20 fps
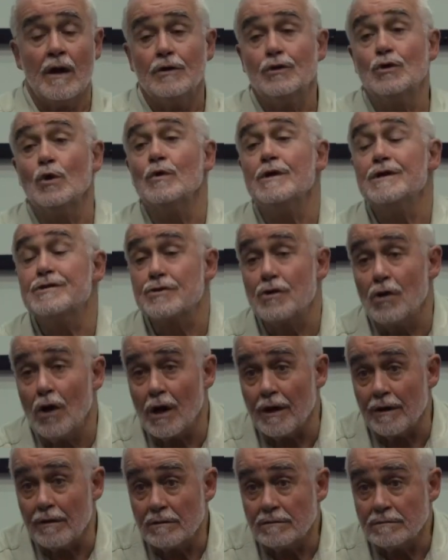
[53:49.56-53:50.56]
Tony
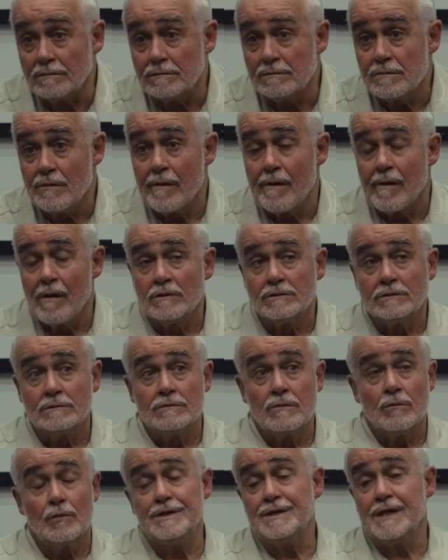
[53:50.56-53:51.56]
Scott,
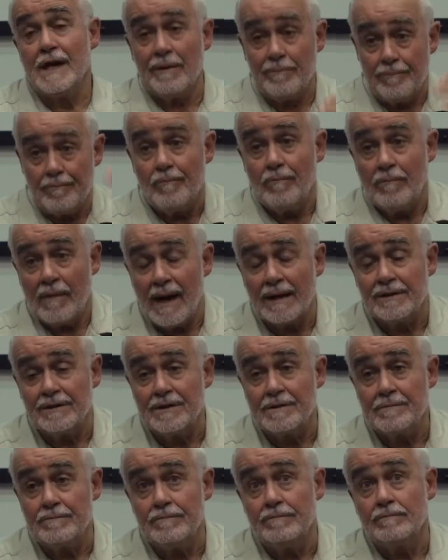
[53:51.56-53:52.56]
which I had
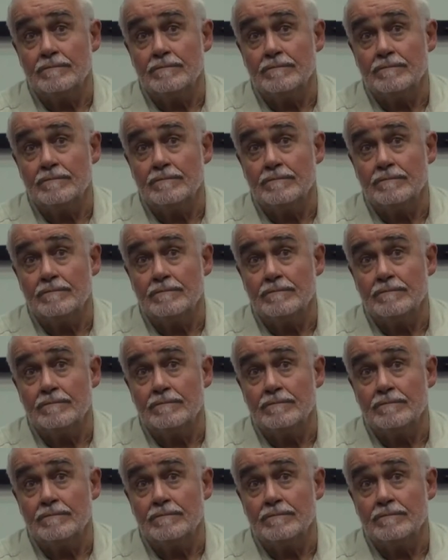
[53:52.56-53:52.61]
the